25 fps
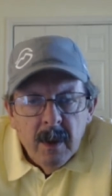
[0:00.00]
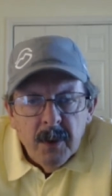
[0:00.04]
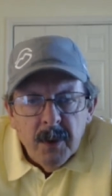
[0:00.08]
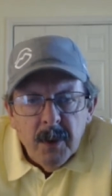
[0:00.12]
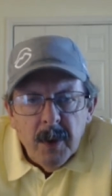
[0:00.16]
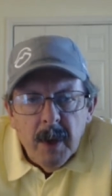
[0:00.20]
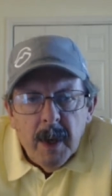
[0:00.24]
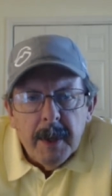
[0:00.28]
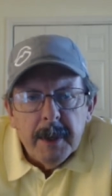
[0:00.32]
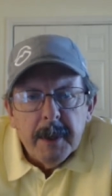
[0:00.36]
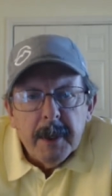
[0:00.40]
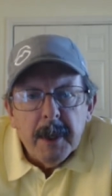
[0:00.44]

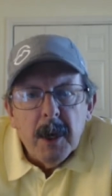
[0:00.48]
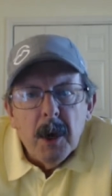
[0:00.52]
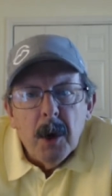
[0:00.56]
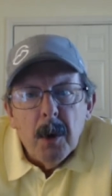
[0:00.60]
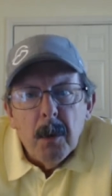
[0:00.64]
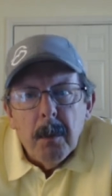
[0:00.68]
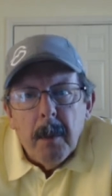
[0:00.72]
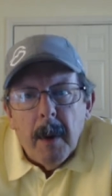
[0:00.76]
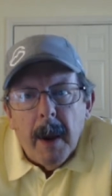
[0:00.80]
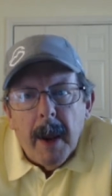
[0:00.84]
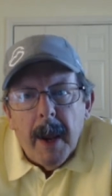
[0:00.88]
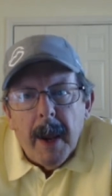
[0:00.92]
So I had to
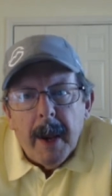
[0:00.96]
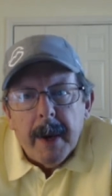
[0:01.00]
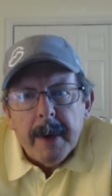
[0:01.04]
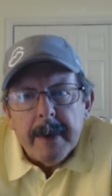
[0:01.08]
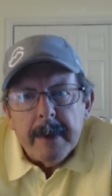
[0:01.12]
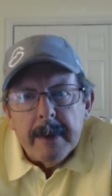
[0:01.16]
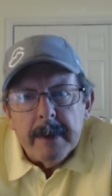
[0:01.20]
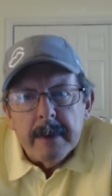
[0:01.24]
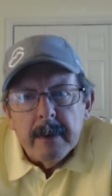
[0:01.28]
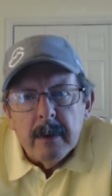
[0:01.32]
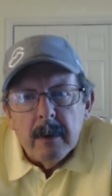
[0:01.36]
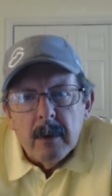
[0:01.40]
go
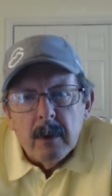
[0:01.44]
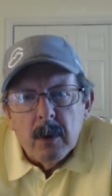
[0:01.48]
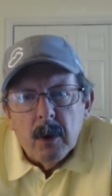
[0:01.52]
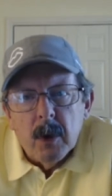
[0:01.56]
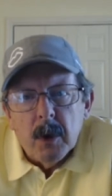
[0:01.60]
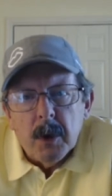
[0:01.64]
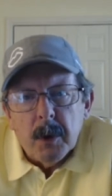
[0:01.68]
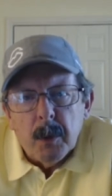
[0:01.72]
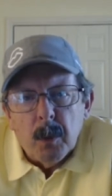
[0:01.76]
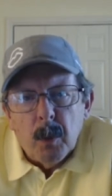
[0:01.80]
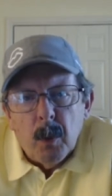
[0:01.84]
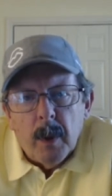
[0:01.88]
back and
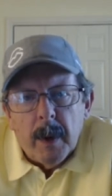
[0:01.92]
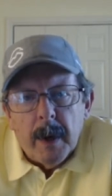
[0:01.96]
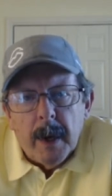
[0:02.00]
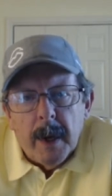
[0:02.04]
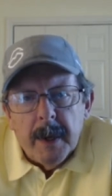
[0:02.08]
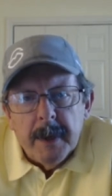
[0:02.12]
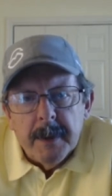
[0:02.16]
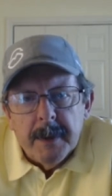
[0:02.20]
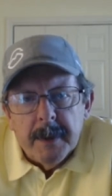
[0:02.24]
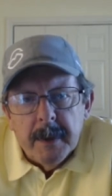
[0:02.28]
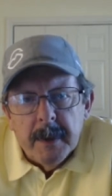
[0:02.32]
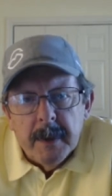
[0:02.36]
look at what
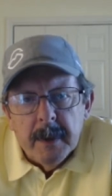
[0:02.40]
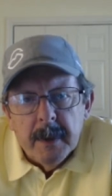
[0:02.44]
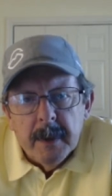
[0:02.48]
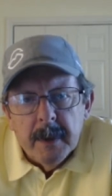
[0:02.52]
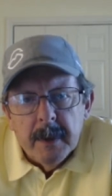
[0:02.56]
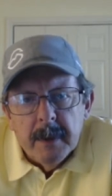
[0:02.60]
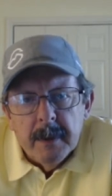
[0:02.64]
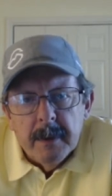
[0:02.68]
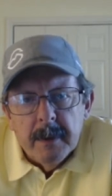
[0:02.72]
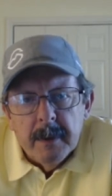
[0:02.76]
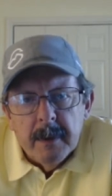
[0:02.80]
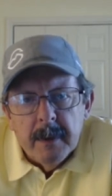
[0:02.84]
I
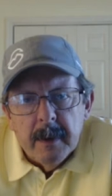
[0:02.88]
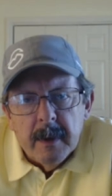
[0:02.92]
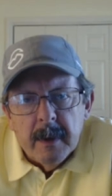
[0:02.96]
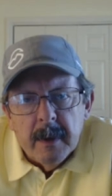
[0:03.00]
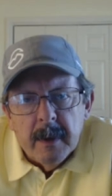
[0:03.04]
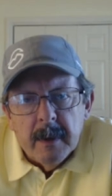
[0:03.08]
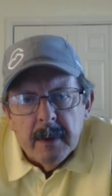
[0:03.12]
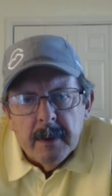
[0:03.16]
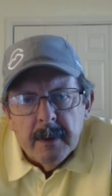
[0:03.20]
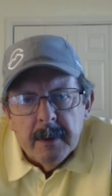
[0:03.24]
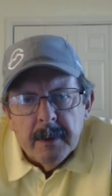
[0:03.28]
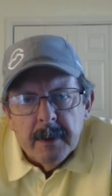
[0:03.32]
did,
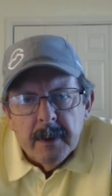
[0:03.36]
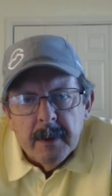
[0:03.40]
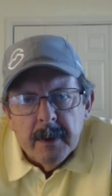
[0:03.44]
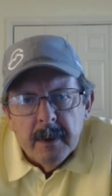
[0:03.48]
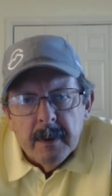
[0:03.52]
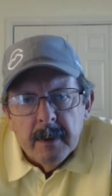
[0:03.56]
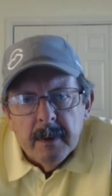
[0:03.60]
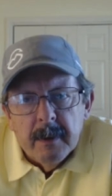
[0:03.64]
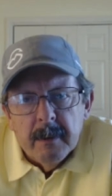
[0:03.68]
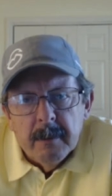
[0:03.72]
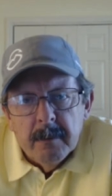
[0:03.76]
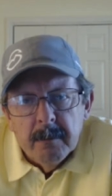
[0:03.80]
and
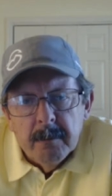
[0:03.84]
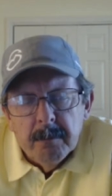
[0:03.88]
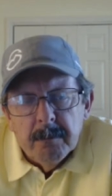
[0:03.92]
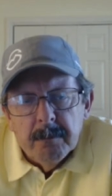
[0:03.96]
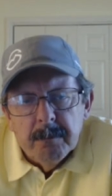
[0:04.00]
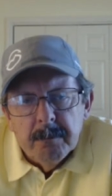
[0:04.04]
uh,